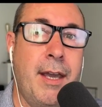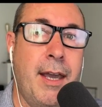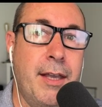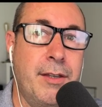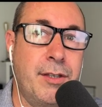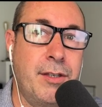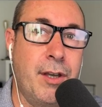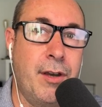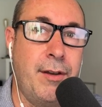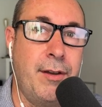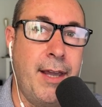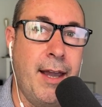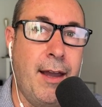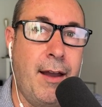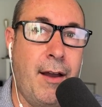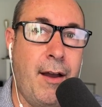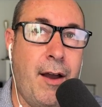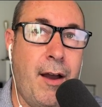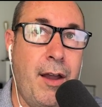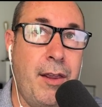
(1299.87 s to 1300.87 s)
And so,
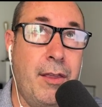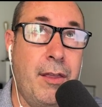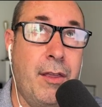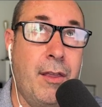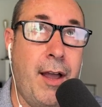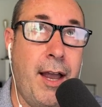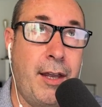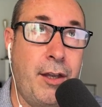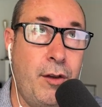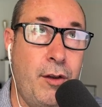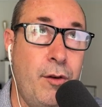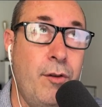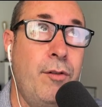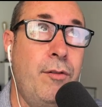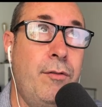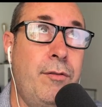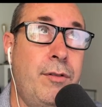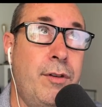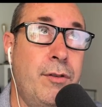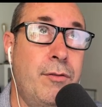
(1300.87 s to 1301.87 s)
yeah, I'd like
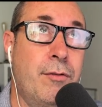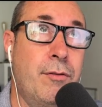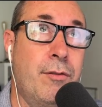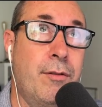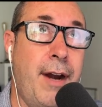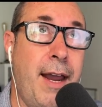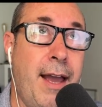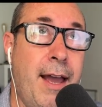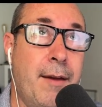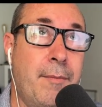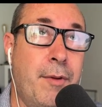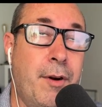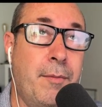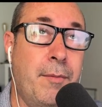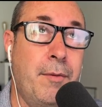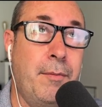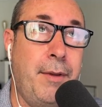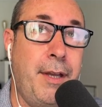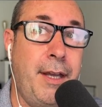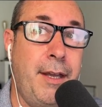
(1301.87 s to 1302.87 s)
you to draw out
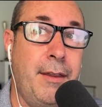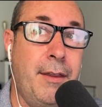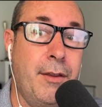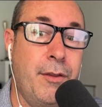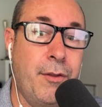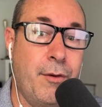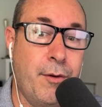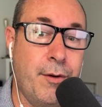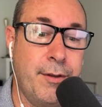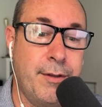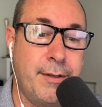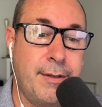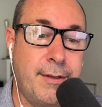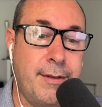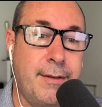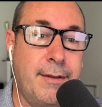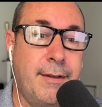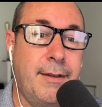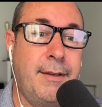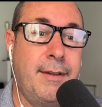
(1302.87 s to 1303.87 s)
probably the
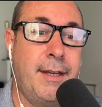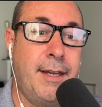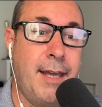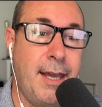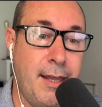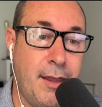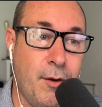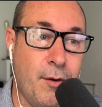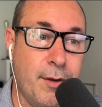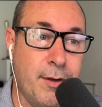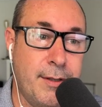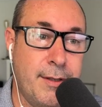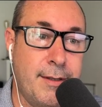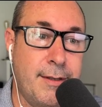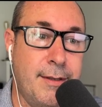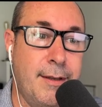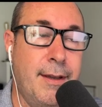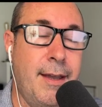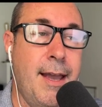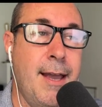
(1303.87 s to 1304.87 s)
thoughts, the key
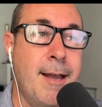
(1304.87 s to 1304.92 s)
thoughts.